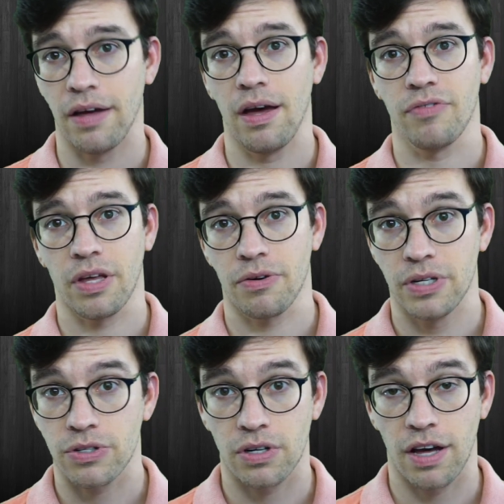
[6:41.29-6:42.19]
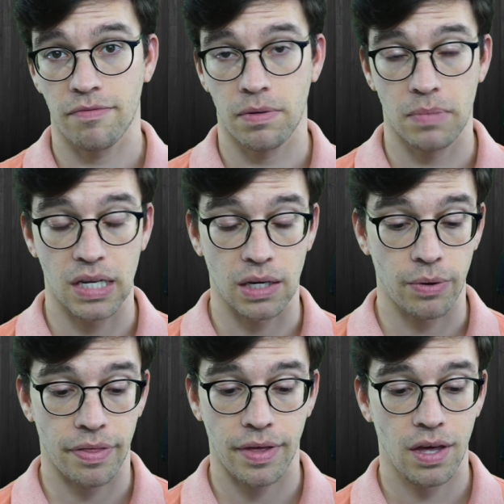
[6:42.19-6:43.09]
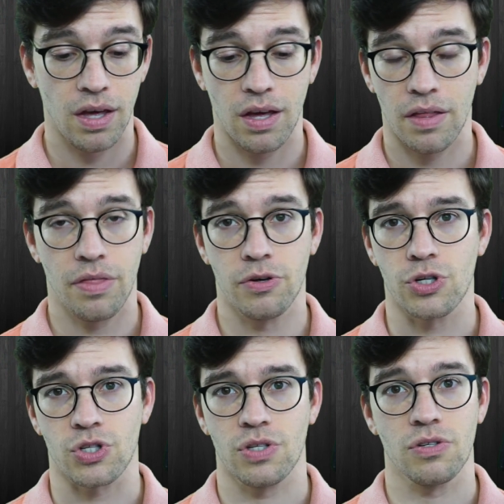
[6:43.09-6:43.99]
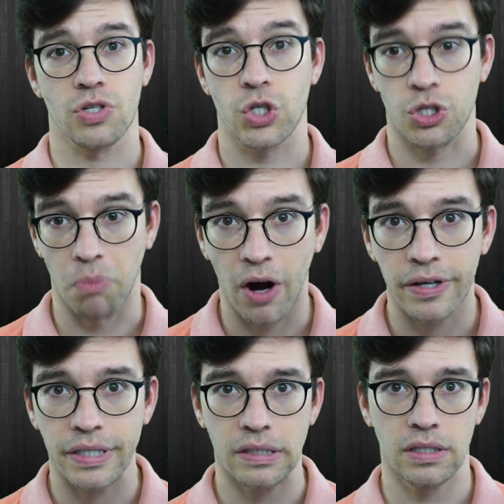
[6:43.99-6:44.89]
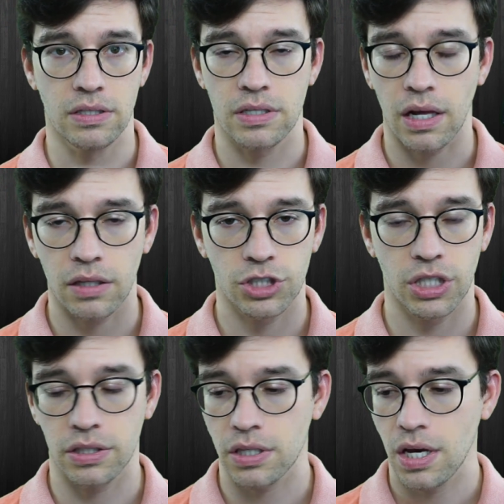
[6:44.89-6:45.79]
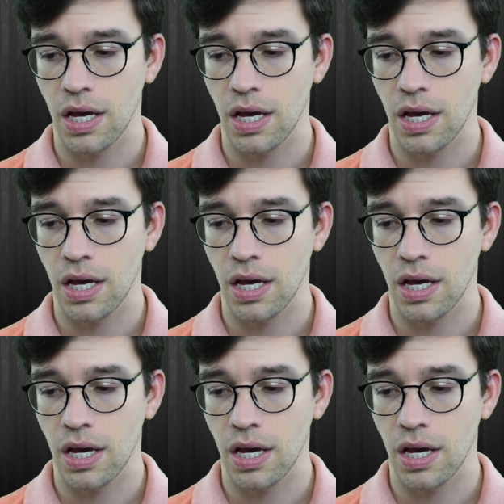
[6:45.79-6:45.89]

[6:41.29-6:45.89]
Every other intern I've been meeting with, they're just smart, intelligent.